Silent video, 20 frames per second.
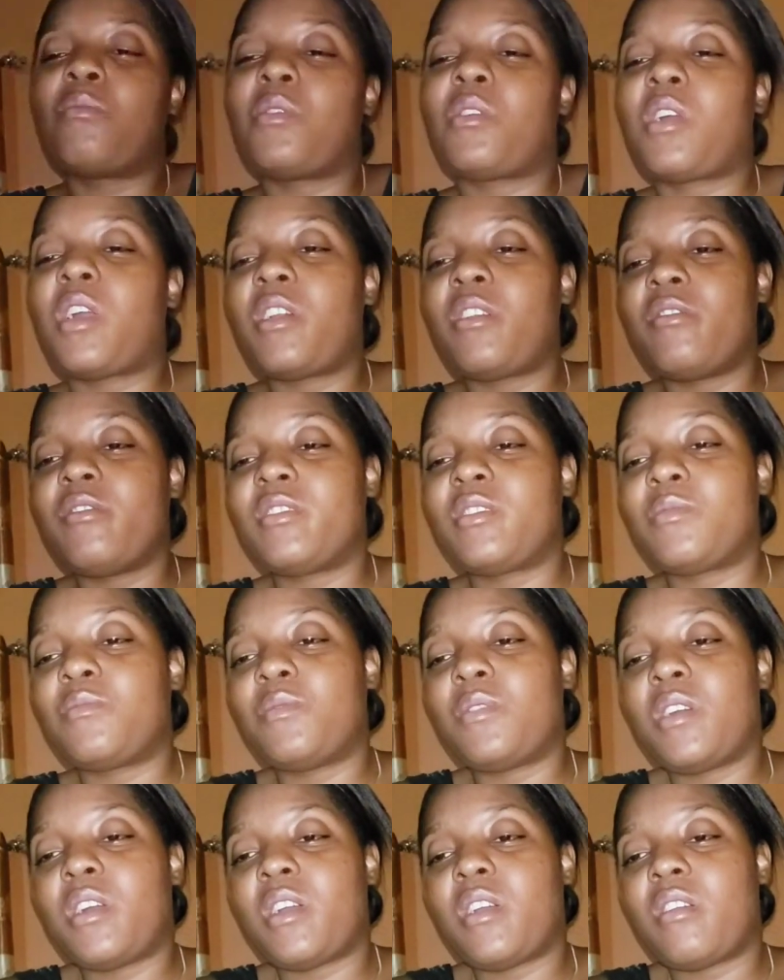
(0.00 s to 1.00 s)
down and nursery with
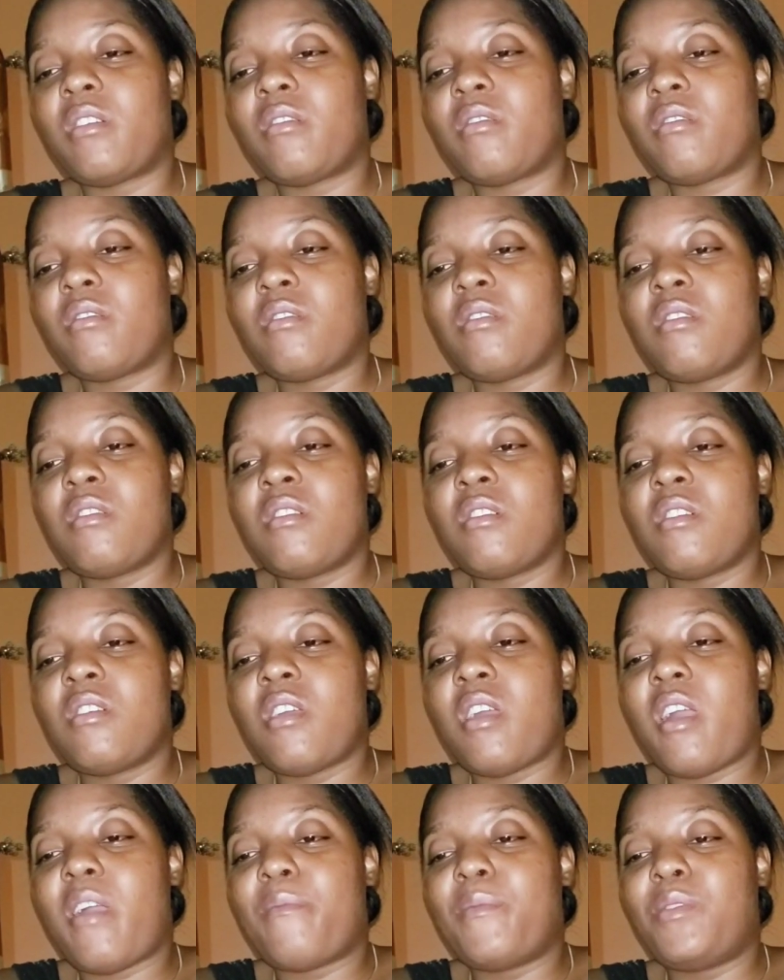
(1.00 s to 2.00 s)
her.
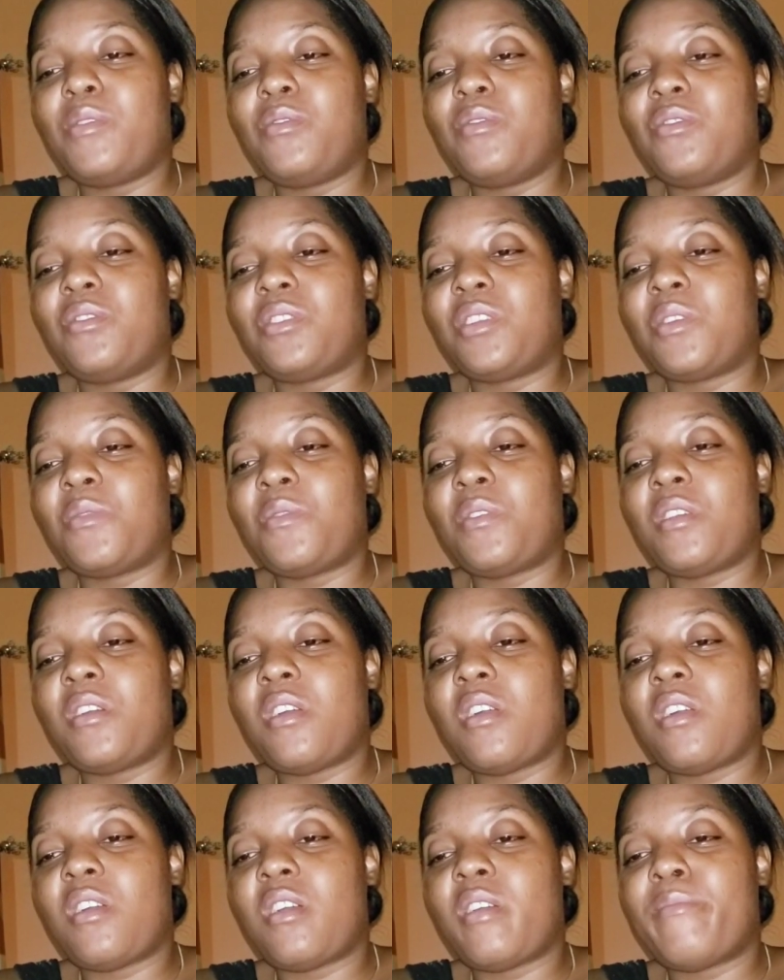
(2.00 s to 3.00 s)
I'm go down there with her.
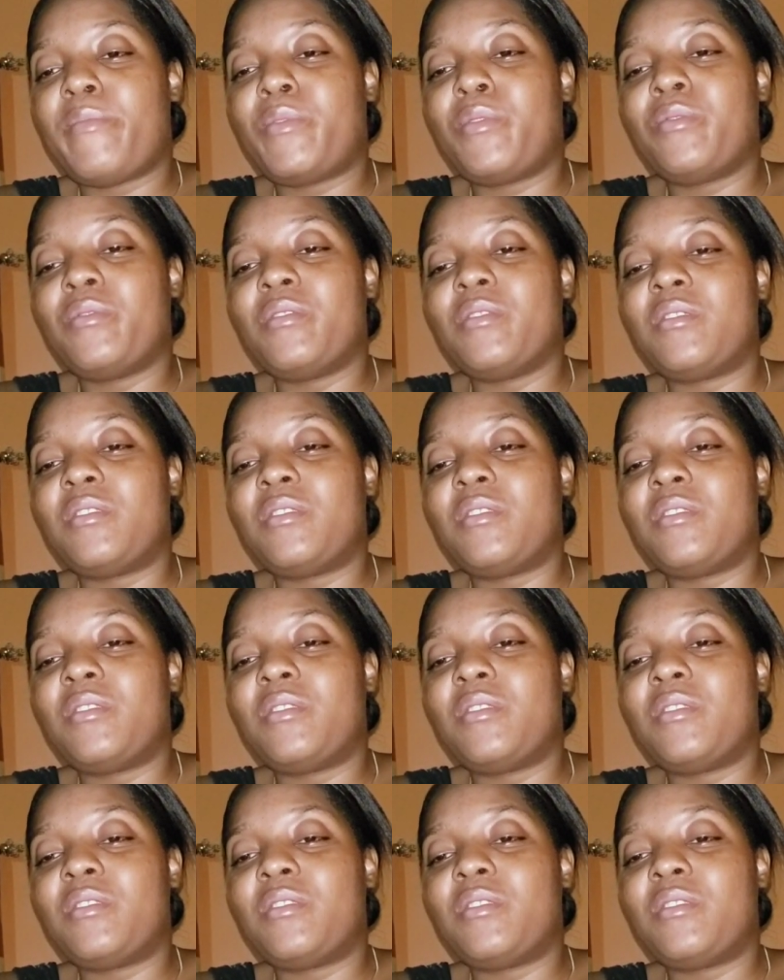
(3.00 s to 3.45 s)
I couldn't